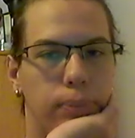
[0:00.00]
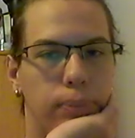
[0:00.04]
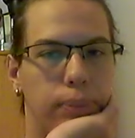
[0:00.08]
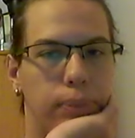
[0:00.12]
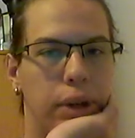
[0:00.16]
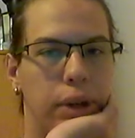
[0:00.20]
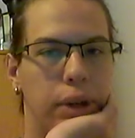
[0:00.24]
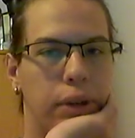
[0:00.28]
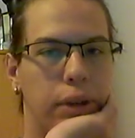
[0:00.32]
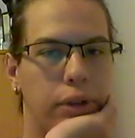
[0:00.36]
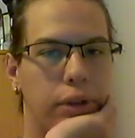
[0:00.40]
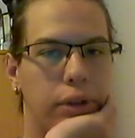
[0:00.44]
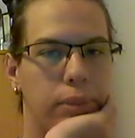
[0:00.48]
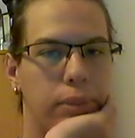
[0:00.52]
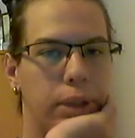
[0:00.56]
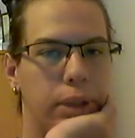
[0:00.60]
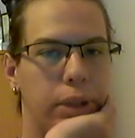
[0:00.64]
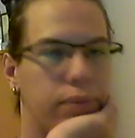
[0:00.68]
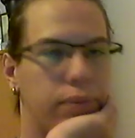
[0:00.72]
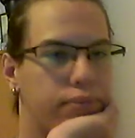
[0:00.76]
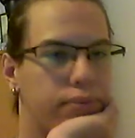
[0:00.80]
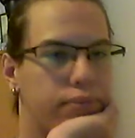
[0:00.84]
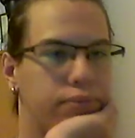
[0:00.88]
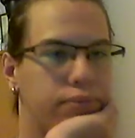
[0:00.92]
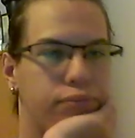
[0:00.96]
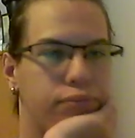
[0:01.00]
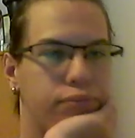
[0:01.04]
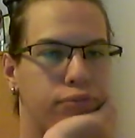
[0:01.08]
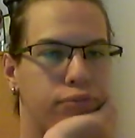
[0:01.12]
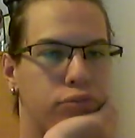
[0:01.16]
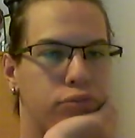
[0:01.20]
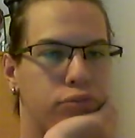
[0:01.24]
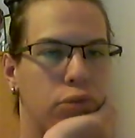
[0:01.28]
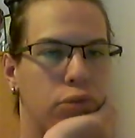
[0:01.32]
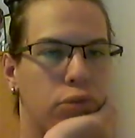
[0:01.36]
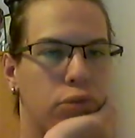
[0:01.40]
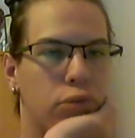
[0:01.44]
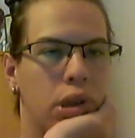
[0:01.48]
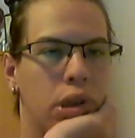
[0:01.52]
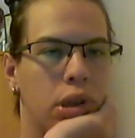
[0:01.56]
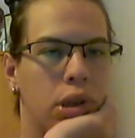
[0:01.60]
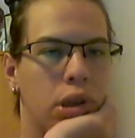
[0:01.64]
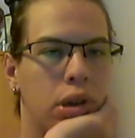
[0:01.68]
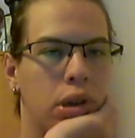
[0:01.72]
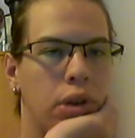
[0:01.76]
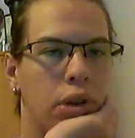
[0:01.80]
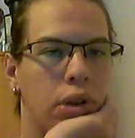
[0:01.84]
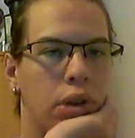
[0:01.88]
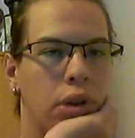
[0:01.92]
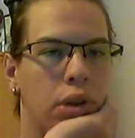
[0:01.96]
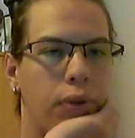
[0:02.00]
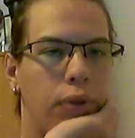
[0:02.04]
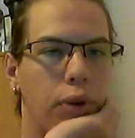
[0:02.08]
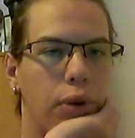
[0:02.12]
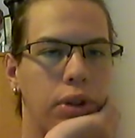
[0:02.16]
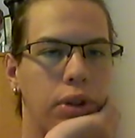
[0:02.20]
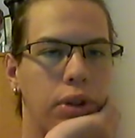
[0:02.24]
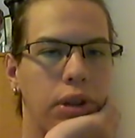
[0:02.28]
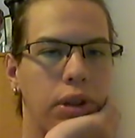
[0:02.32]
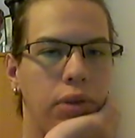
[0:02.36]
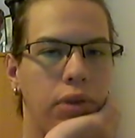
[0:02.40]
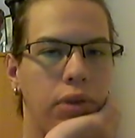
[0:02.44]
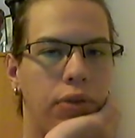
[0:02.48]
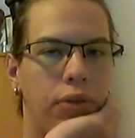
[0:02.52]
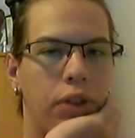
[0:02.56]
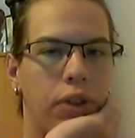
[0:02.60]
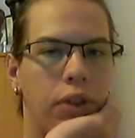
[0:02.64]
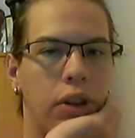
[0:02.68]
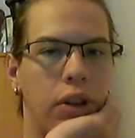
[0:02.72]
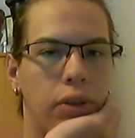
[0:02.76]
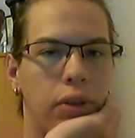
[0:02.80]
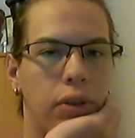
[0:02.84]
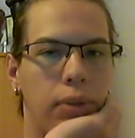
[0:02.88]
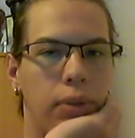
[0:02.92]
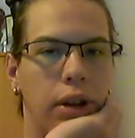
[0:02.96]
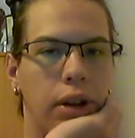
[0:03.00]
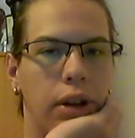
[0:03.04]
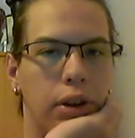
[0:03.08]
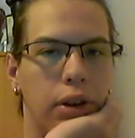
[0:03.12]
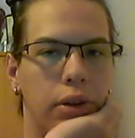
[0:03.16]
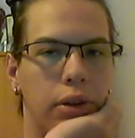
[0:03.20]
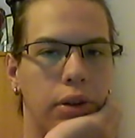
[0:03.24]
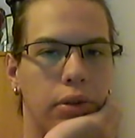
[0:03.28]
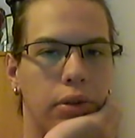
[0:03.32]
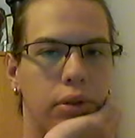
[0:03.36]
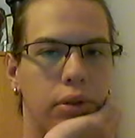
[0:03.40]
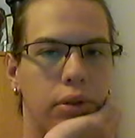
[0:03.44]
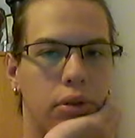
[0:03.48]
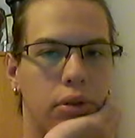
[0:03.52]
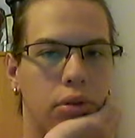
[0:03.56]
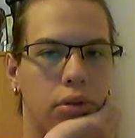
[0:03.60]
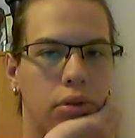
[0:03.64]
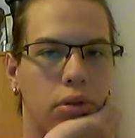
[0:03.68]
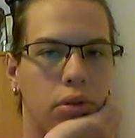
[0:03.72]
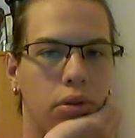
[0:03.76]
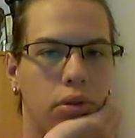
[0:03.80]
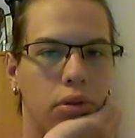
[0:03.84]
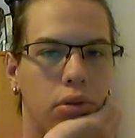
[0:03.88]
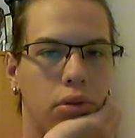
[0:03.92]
Bother me. 14 feet to meters.